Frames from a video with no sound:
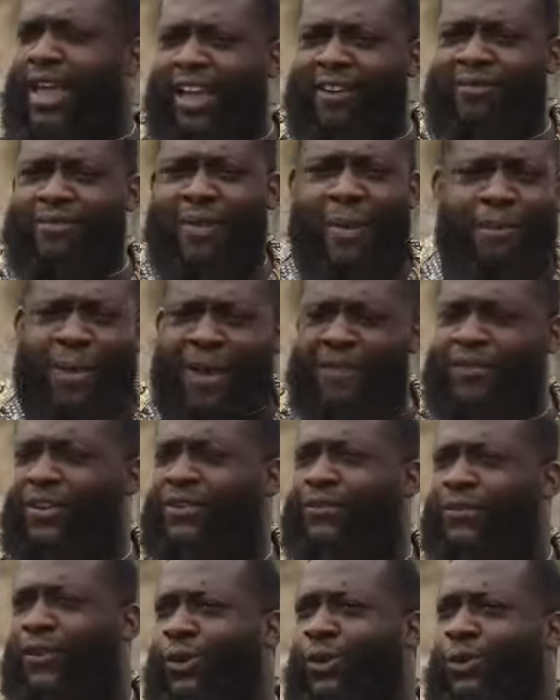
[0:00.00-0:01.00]
paid
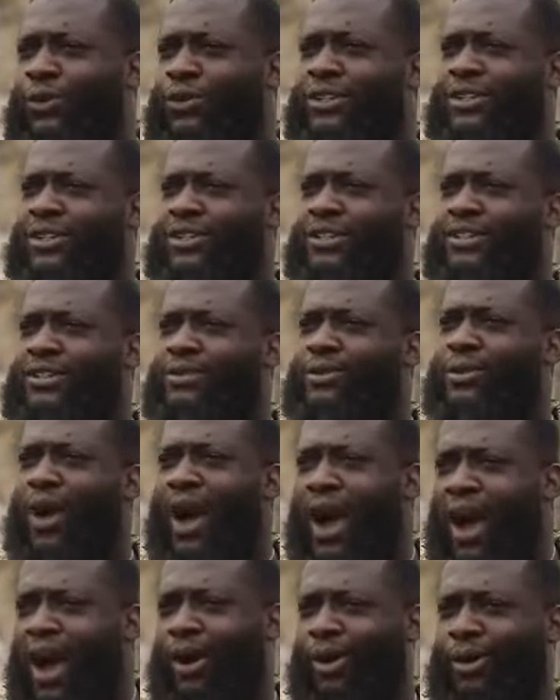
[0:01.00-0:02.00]
for the food.
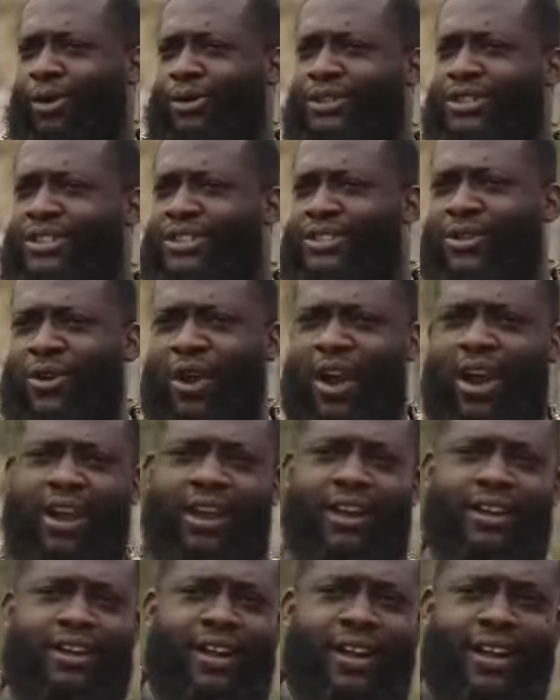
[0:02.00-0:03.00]
Wow, that's
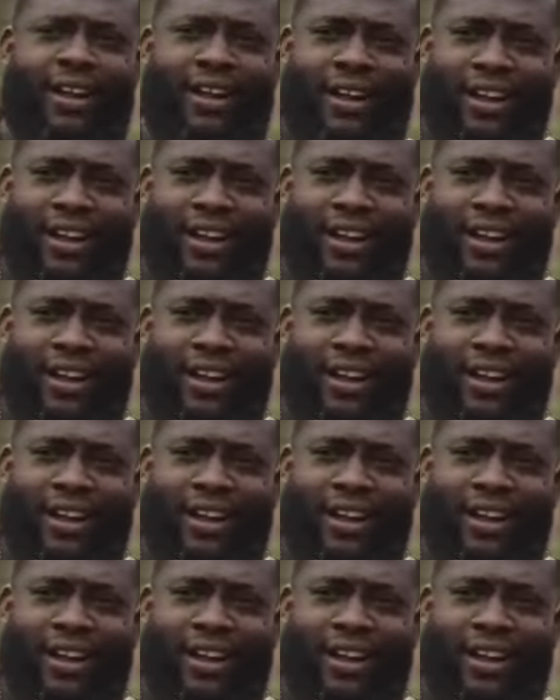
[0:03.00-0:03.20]
great.